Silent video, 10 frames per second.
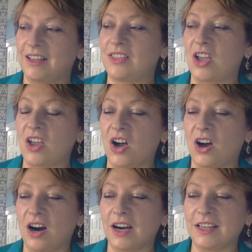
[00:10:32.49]
They
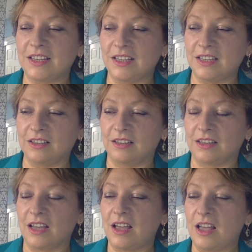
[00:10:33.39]
are healed.
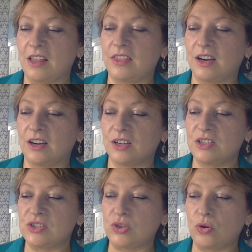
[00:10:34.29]
There
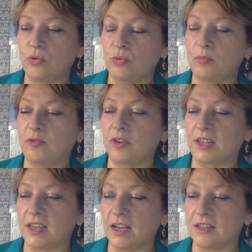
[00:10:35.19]
is no room for
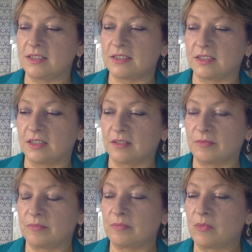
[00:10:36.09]
cancer.
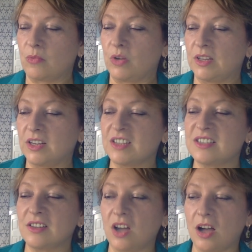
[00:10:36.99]
Where there is
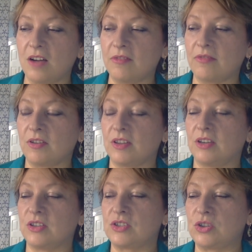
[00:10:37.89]
love, there
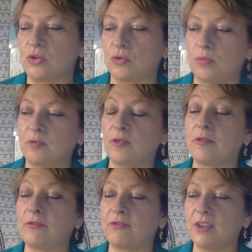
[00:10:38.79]
is no room for
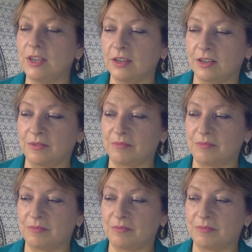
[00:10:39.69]
fear.